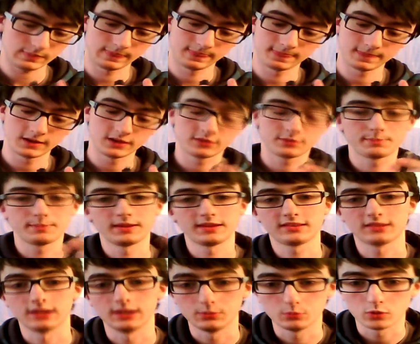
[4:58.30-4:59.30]
it's
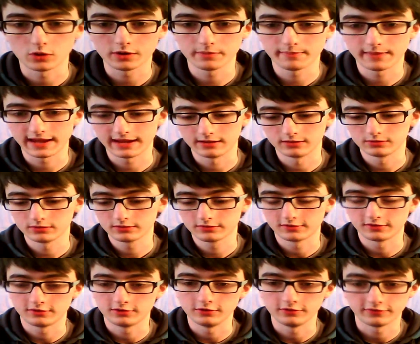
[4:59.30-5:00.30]
basically one male to
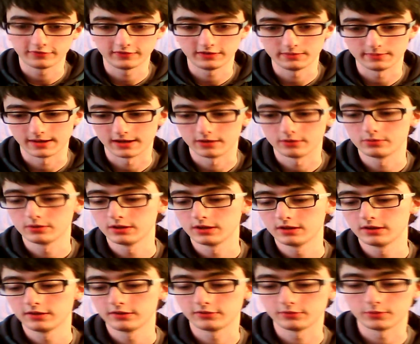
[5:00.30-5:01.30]
two female.
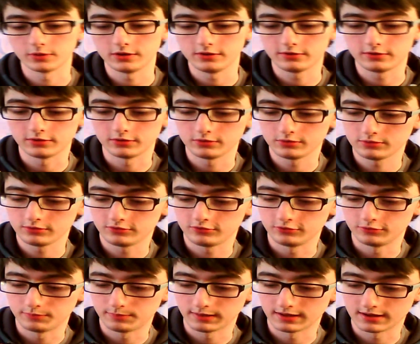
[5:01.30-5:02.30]
So what you do is you'd
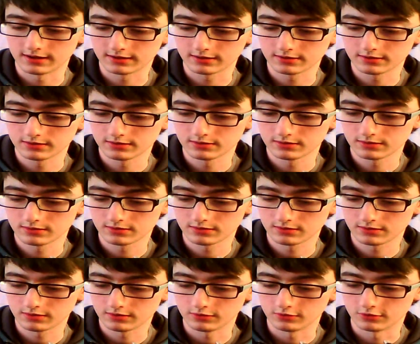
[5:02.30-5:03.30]
plug
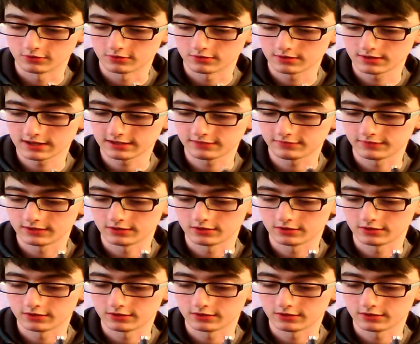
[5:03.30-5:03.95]
your S-video